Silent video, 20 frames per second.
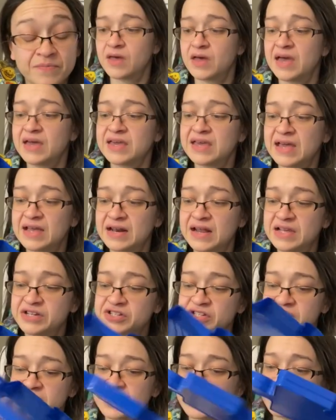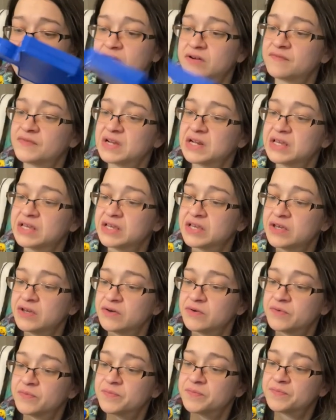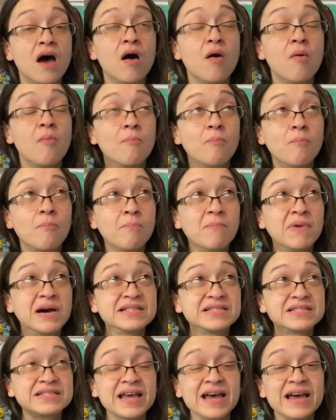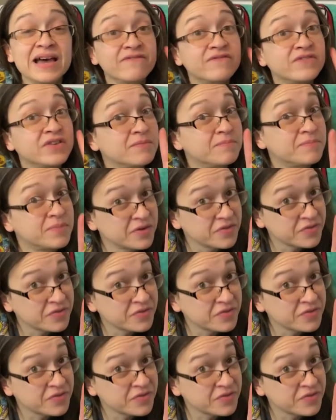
Again, I just think they're really cute. Must have number